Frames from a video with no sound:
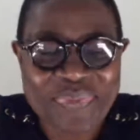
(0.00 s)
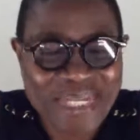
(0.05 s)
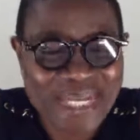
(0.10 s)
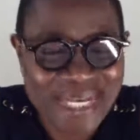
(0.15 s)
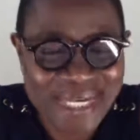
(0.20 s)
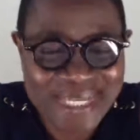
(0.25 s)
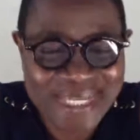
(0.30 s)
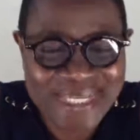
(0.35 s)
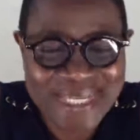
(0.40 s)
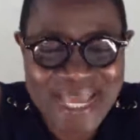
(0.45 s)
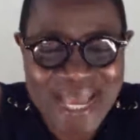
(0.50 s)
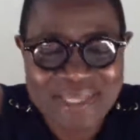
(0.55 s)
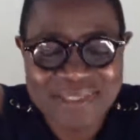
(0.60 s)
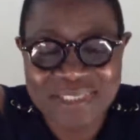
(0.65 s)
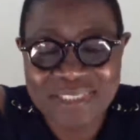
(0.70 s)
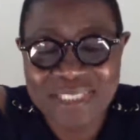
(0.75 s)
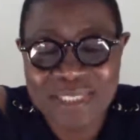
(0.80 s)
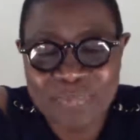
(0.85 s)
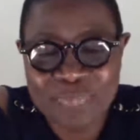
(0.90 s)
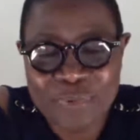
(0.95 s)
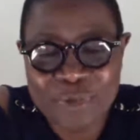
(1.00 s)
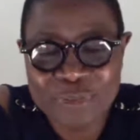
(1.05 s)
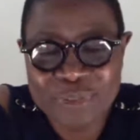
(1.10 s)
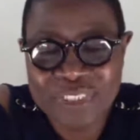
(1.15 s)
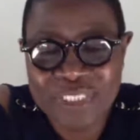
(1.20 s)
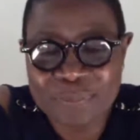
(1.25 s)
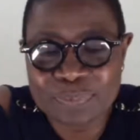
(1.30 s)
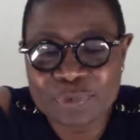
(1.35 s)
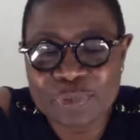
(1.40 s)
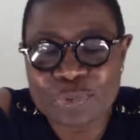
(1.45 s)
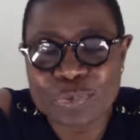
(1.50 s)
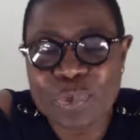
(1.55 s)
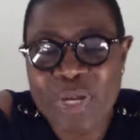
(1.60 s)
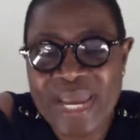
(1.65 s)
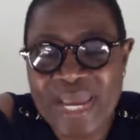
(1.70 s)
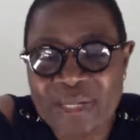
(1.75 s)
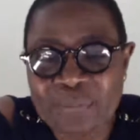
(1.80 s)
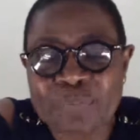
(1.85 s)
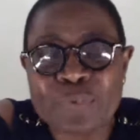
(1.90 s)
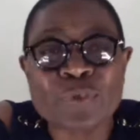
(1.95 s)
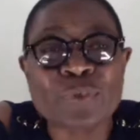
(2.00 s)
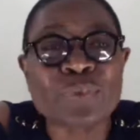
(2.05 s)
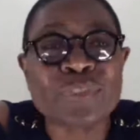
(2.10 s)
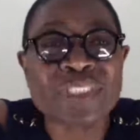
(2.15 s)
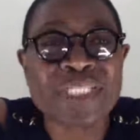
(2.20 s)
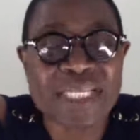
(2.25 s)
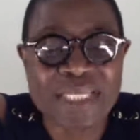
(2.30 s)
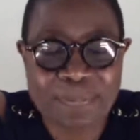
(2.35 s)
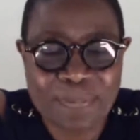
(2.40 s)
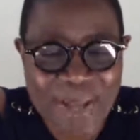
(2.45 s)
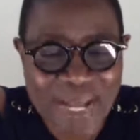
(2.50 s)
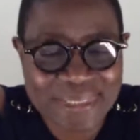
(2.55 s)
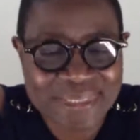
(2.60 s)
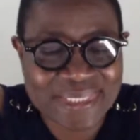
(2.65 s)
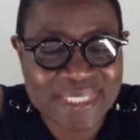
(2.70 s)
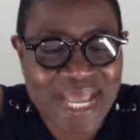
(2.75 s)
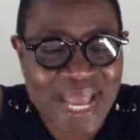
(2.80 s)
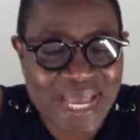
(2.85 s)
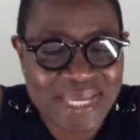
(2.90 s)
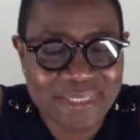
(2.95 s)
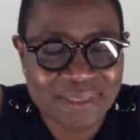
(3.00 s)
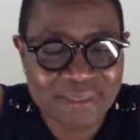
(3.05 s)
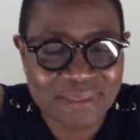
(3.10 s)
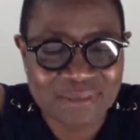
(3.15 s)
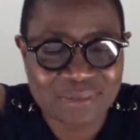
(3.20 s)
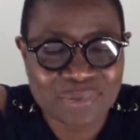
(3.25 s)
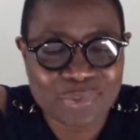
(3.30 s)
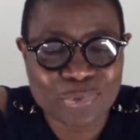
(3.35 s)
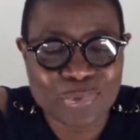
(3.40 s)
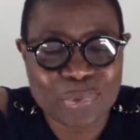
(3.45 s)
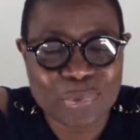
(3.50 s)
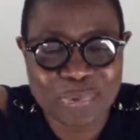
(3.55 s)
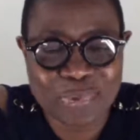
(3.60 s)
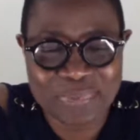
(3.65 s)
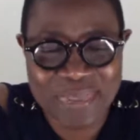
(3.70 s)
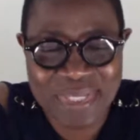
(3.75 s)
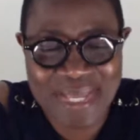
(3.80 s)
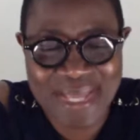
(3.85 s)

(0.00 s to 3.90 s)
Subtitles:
clean and simple tip to help you sleep at night. So,